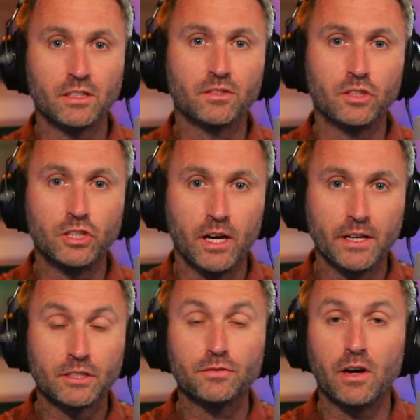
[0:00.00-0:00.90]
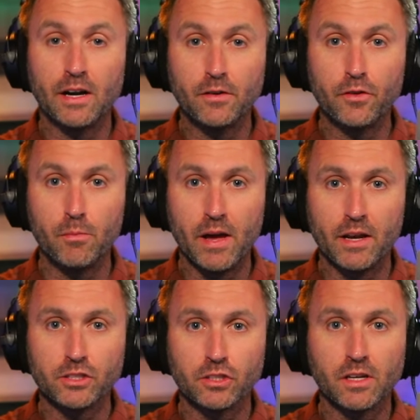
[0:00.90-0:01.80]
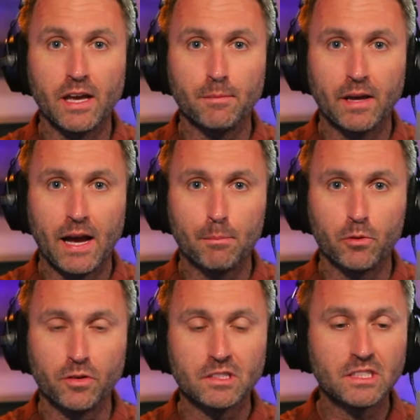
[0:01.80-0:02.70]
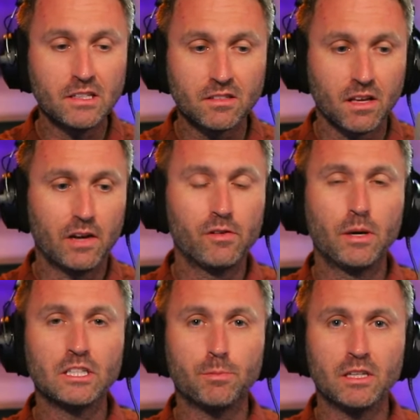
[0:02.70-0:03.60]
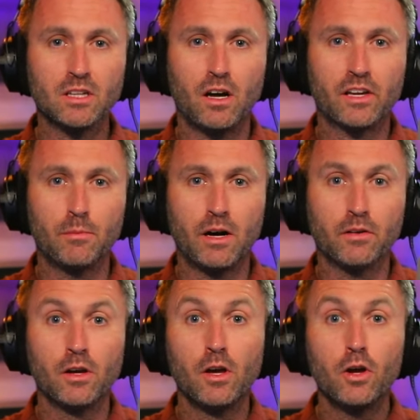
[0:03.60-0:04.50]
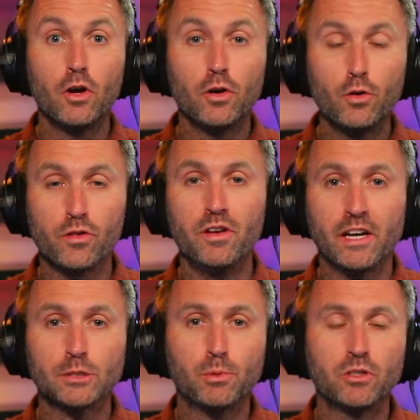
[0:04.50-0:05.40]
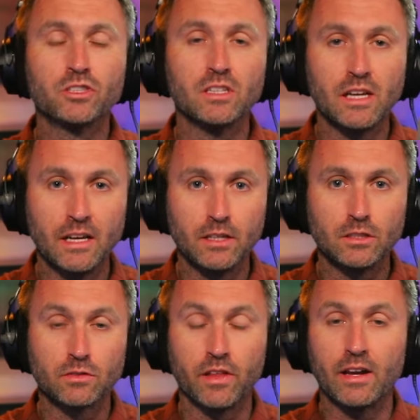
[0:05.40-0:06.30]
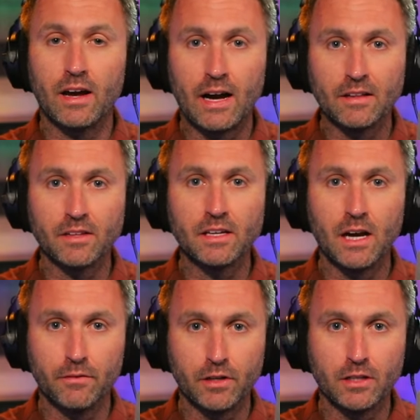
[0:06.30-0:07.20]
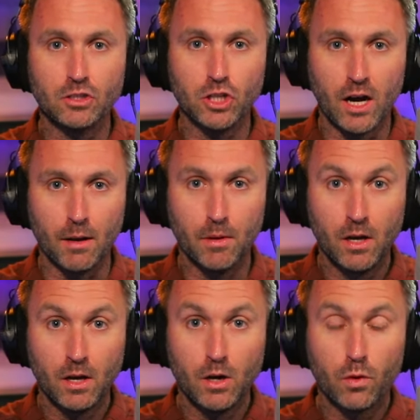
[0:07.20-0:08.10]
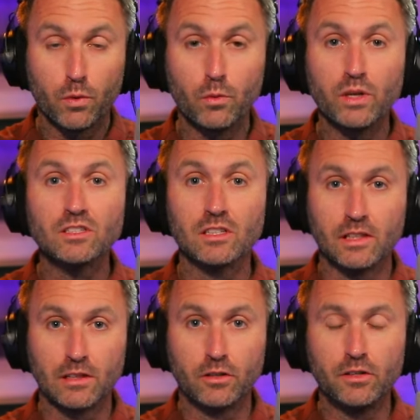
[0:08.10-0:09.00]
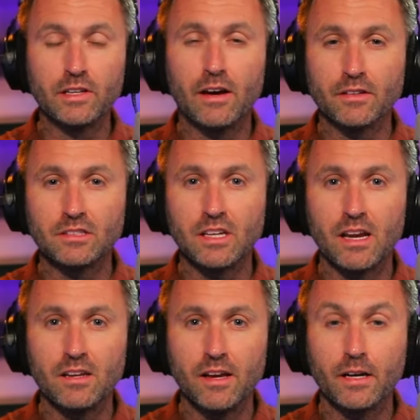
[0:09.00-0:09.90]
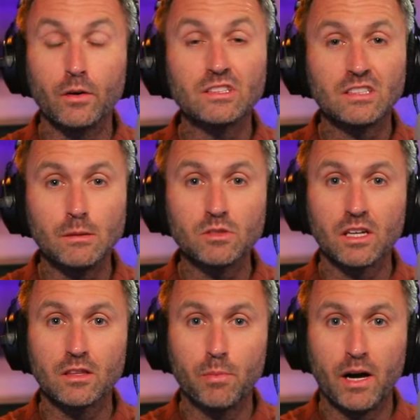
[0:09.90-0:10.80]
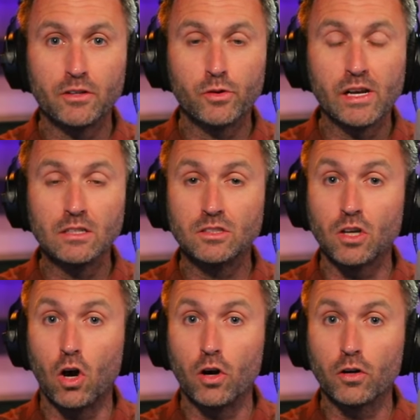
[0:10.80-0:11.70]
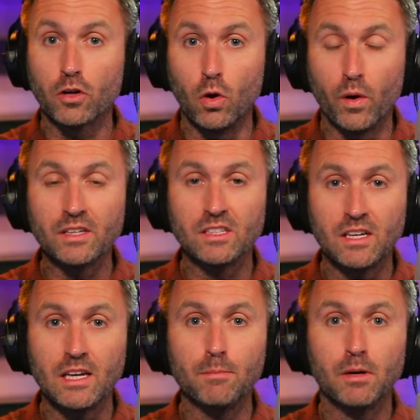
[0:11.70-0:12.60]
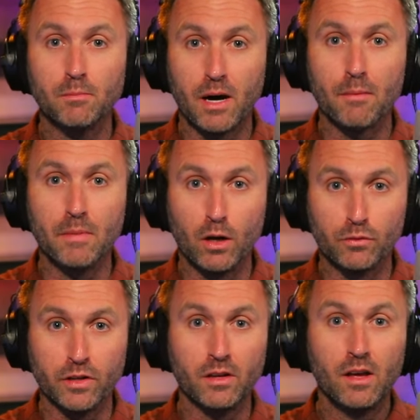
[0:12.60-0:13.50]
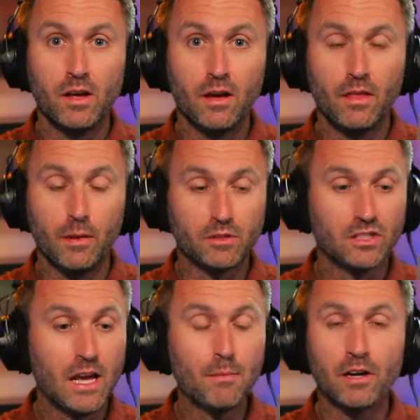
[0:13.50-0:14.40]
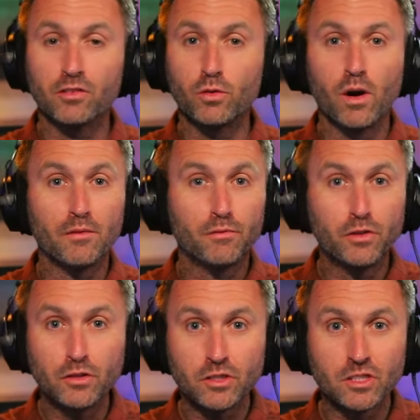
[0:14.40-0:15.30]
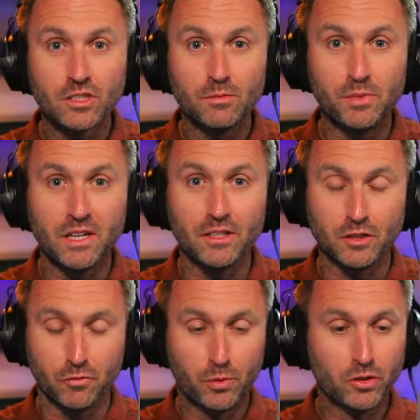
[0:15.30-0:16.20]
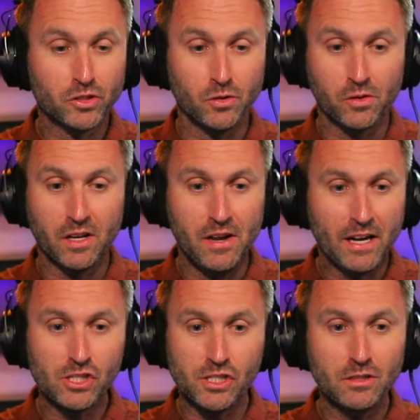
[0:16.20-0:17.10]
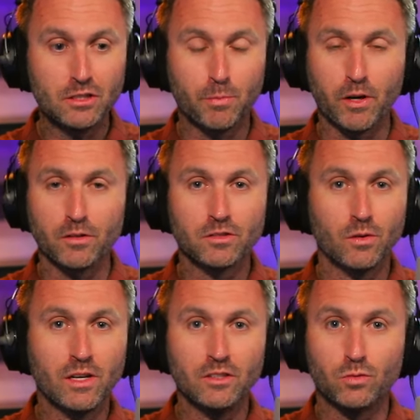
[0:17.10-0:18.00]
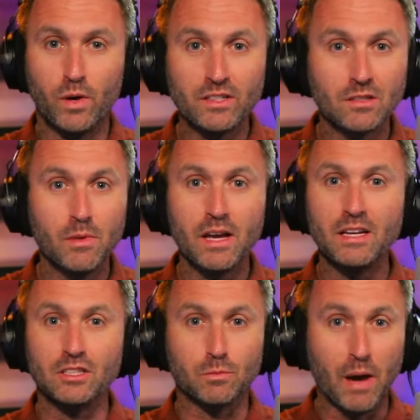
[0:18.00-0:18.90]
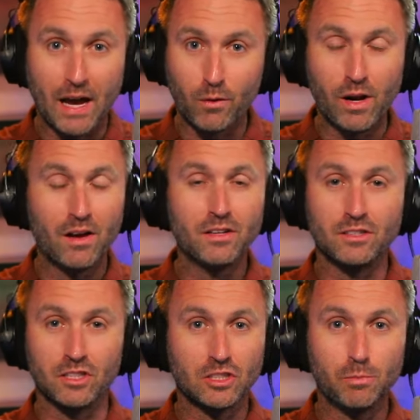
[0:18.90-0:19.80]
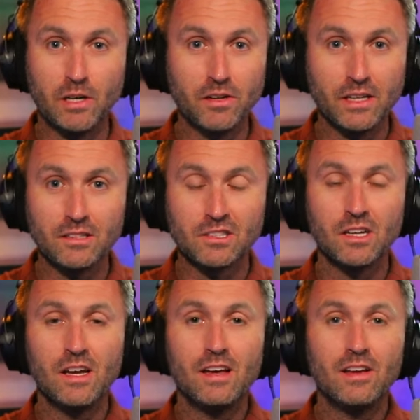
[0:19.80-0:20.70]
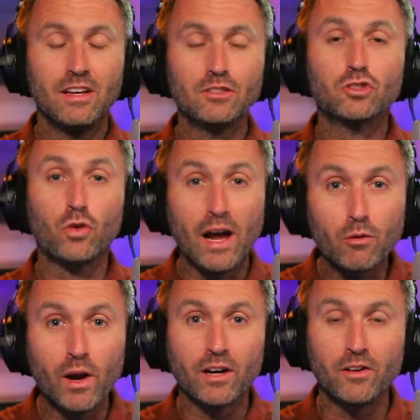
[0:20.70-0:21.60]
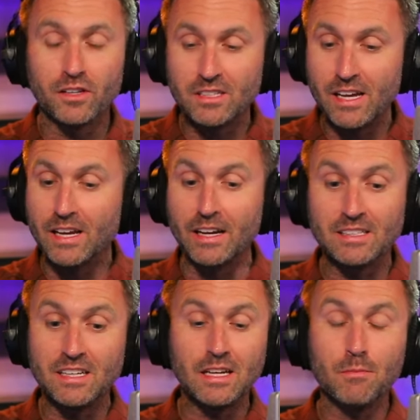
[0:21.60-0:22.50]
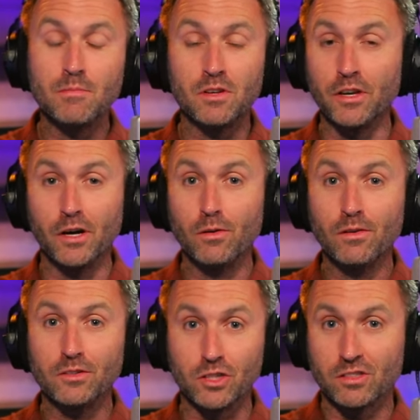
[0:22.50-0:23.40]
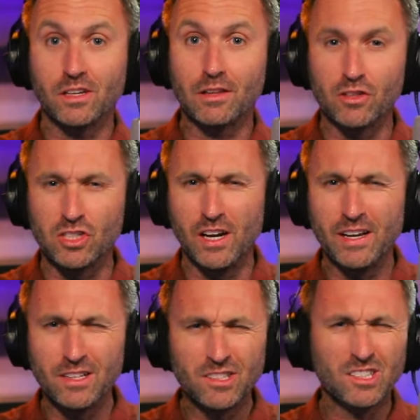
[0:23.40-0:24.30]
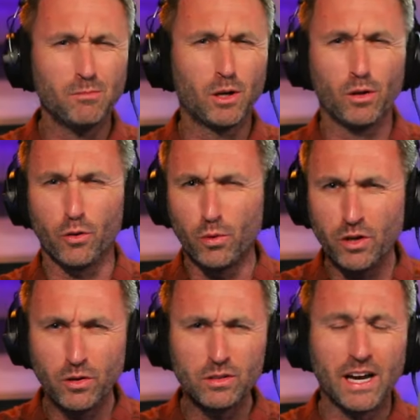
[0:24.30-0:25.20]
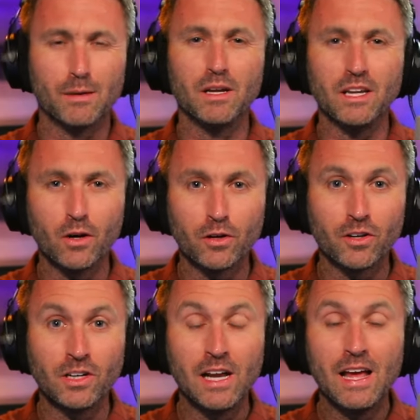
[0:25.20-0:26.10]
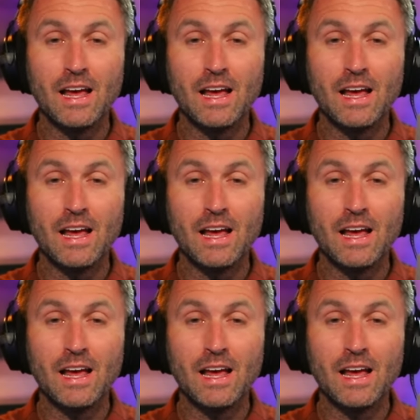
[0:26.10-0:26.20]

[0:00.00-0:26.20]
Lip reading: since the Giants fired their manager, Gabe Kapler. And since then, everybody's been talking about who the next person is for that highly coveted job. We recently learned down in San Diego, it seems like the Padres are going to keep Bob Melvin. That was a name I threw out first because of personal connections, but also his resume, his background, his experience, his track record at taking a team, you know, just like the Giants, middle of the road, kind of mediocre,